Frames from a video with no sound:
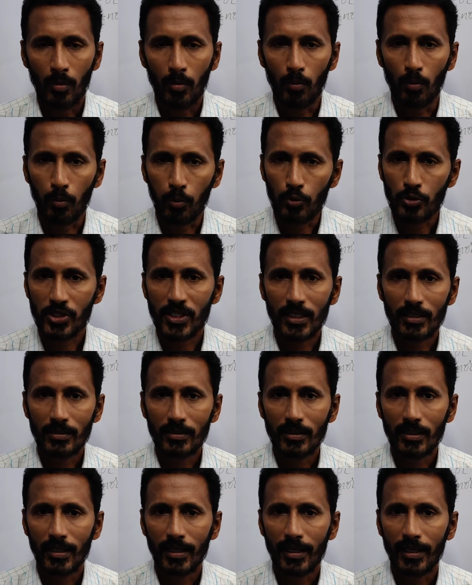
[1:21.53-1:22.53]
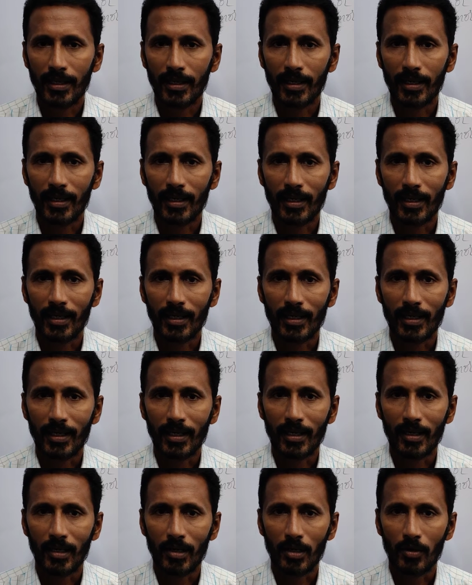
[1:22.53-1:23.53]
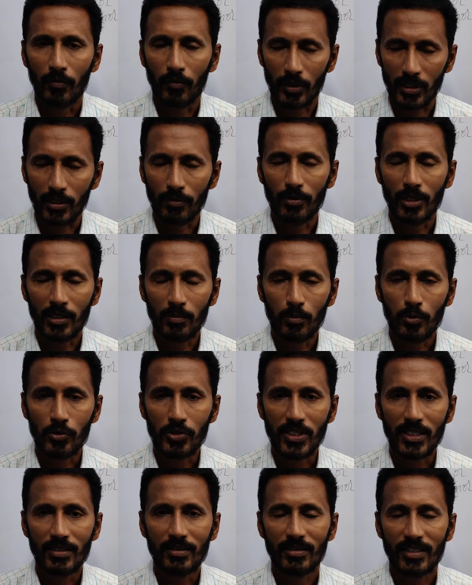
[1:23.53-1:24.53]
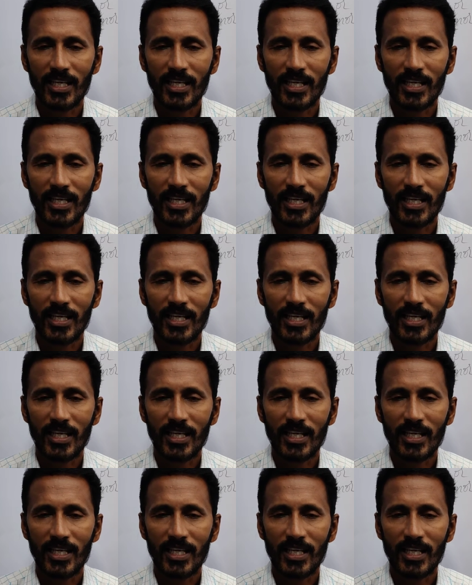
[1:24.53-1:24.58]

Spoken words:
Bhushan, for the word Bhushan,